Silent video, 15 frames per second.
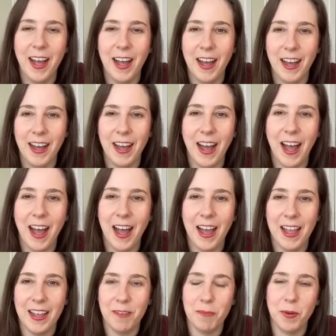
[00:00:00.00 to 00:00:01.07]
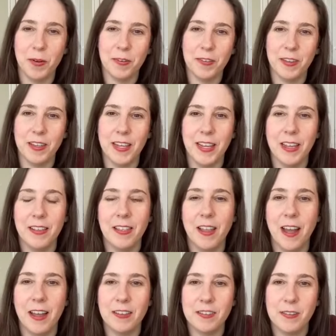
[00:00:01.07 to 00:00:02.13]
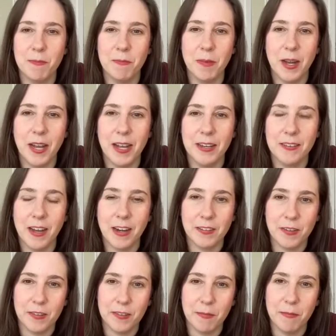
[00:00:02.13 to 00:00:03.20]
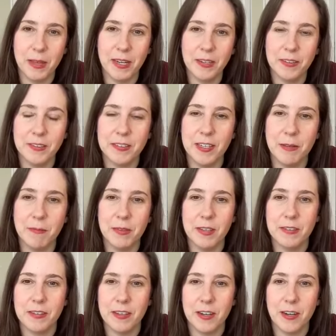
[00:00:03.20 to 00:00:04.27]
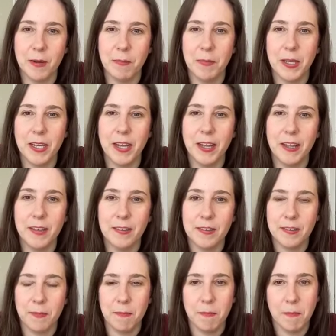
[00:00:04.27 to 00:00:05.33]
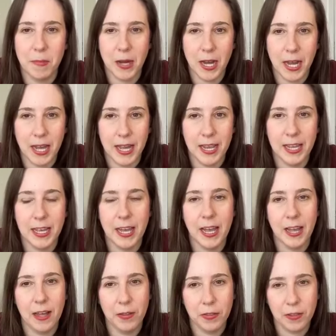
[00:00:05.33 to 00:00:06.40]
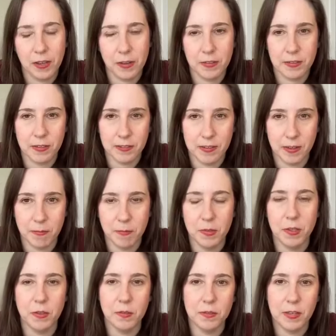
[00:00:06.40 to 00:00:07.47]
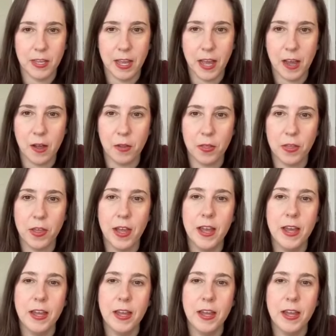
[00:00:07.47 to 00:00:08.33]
I personally lost my doctors and medical team this year because my healthcare system, UC Health,